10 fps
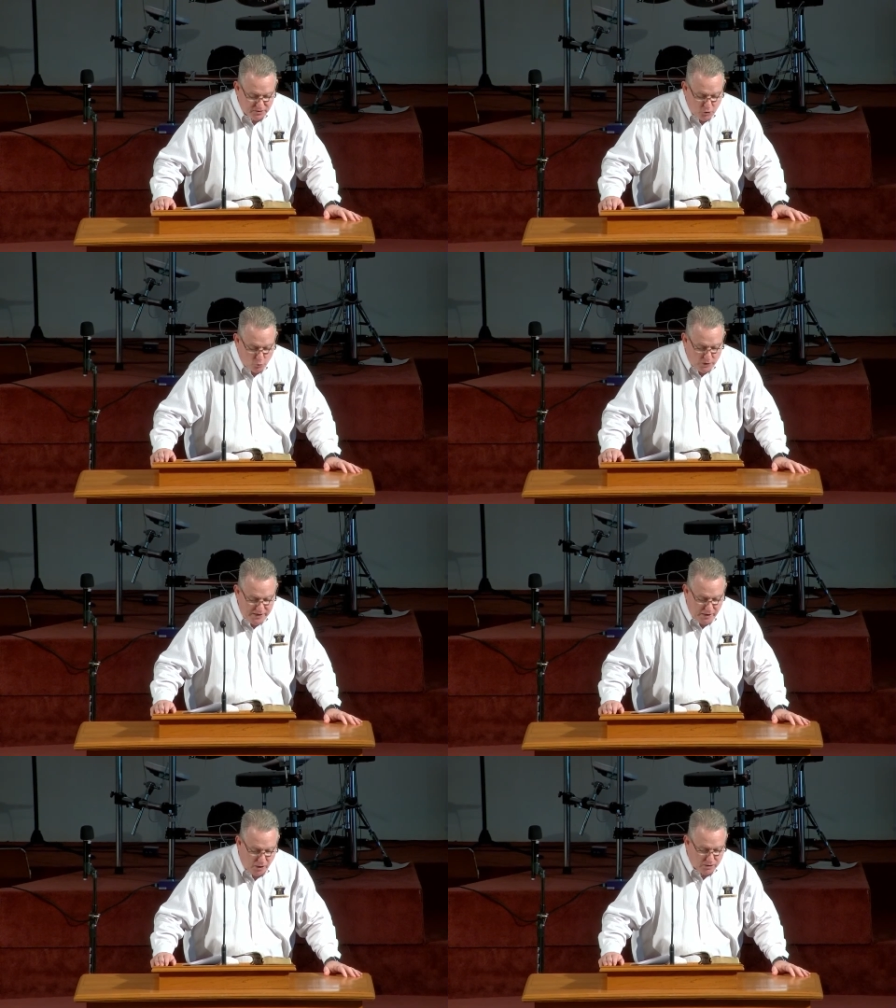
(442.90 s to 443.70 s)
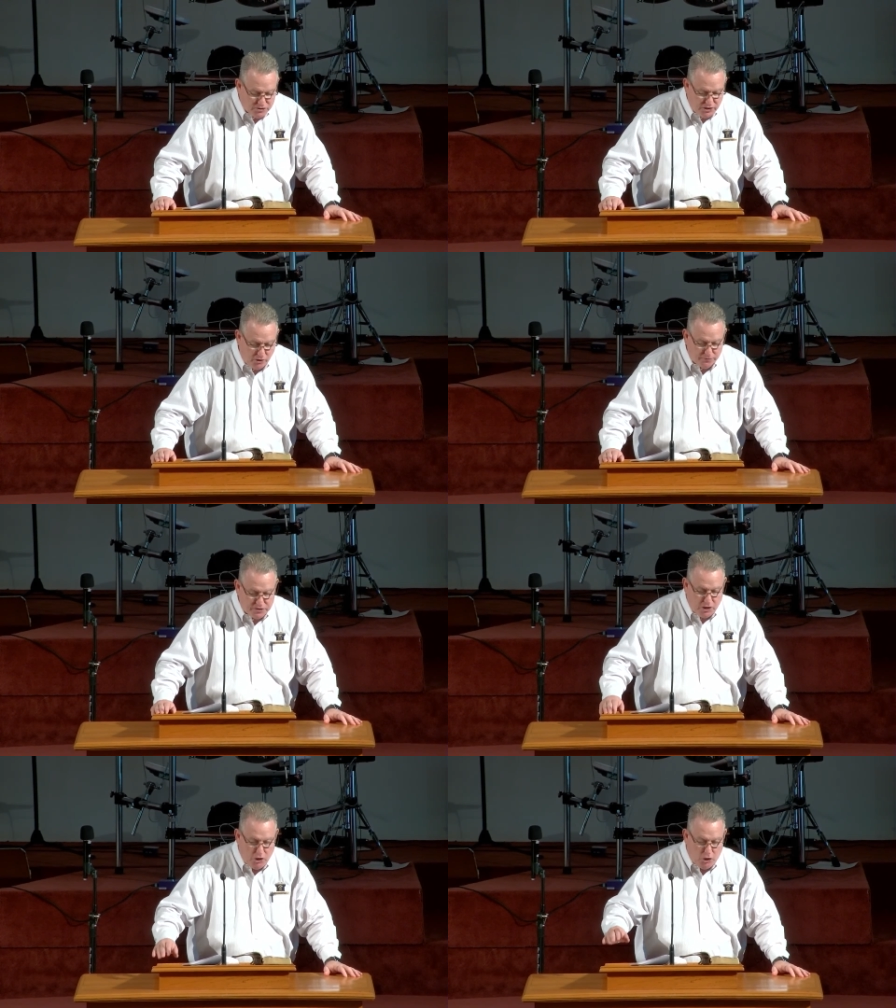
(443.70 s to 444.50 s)
We ourselves
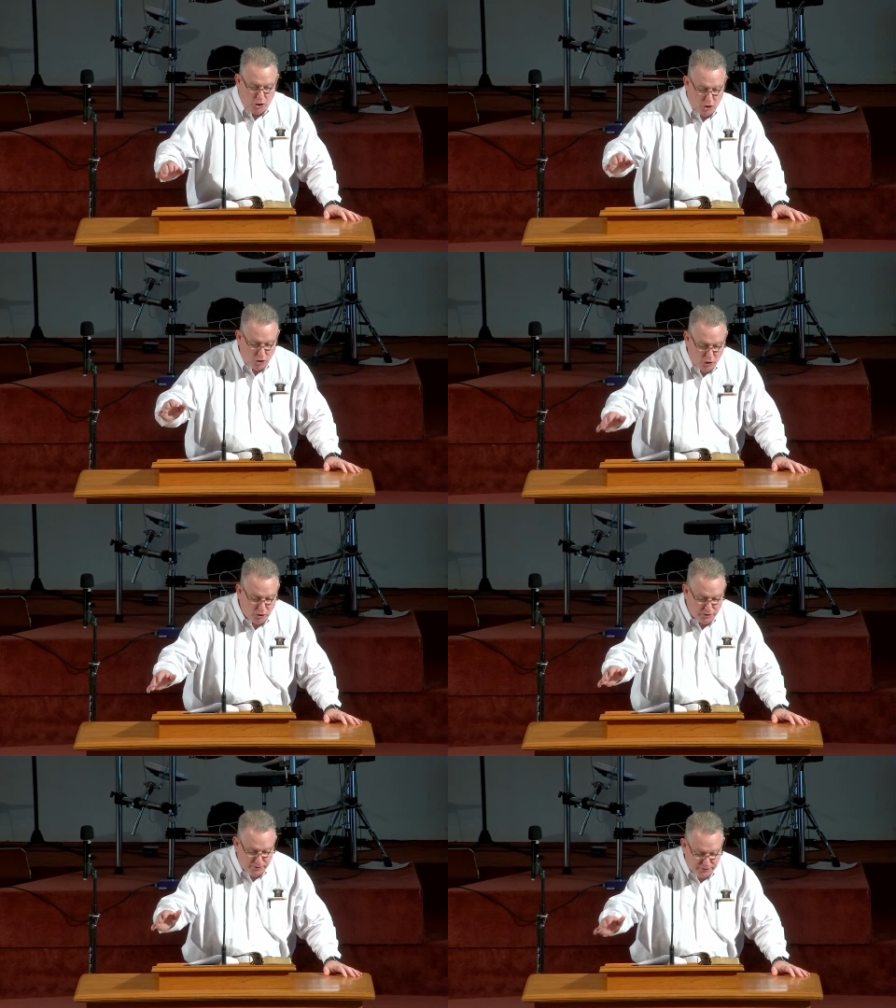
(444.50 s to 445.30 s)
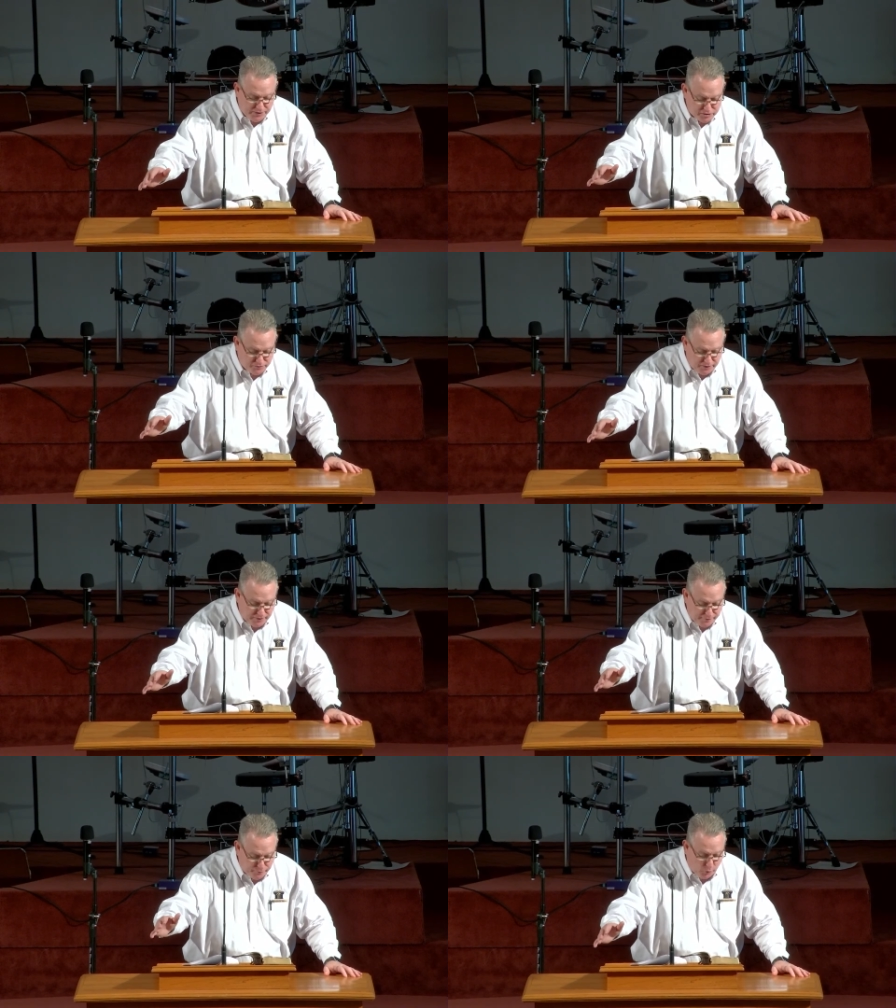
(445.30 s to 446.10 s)
heard this
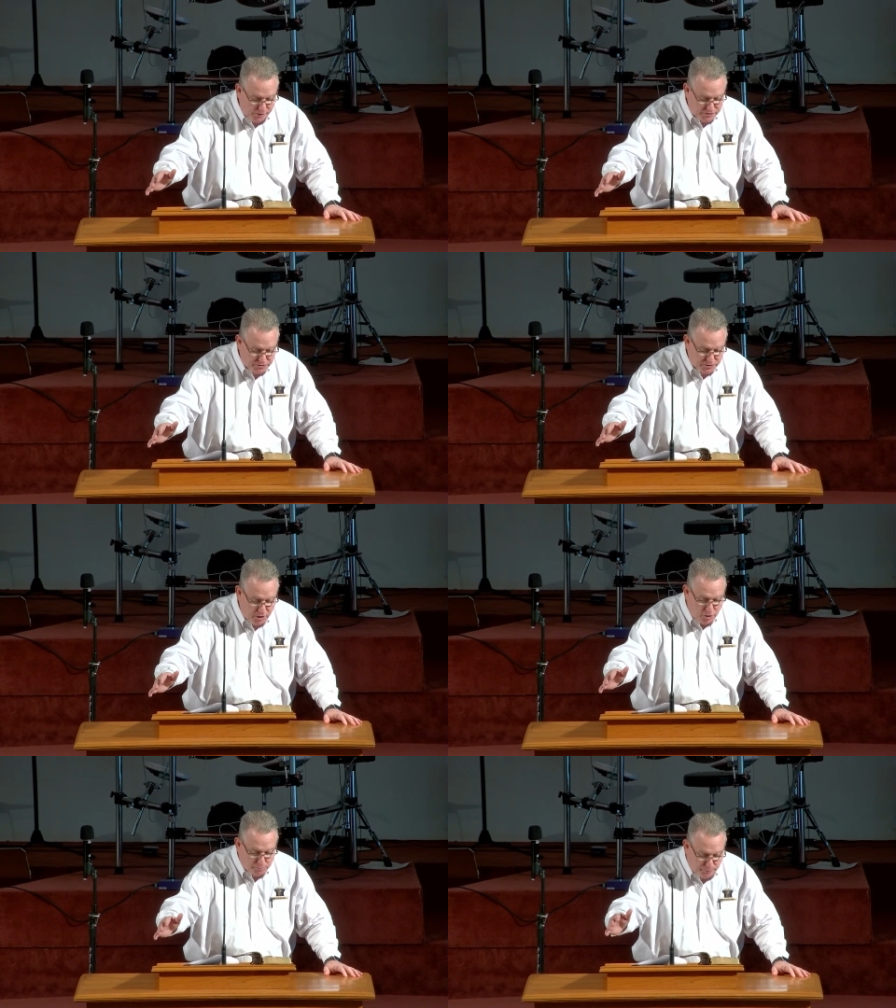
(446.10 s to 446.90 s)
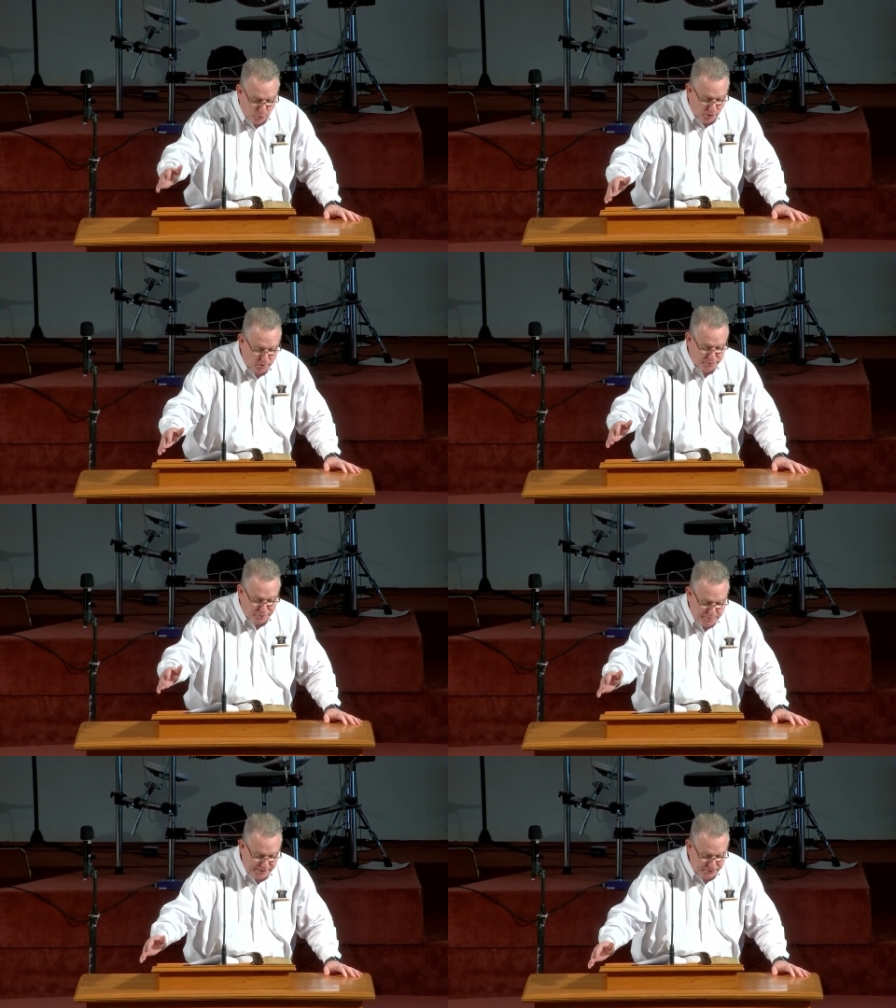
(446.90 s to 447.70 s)
very voice borne
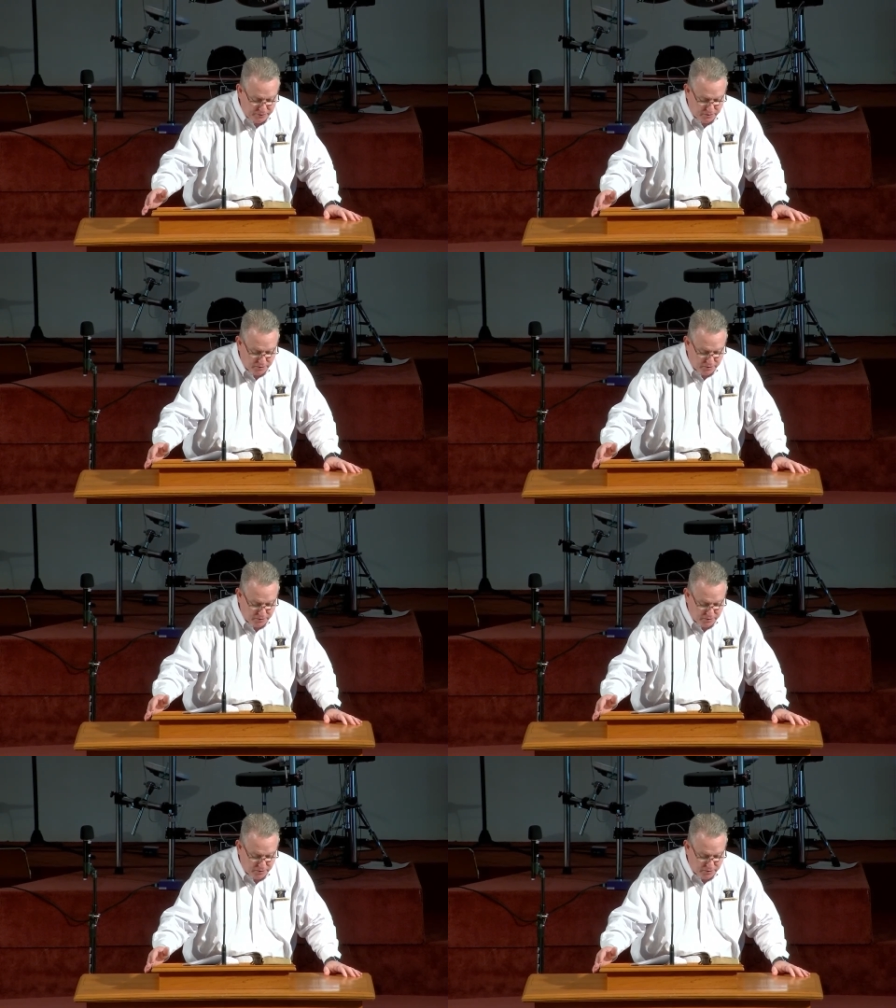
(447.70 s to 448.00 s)
from heaven,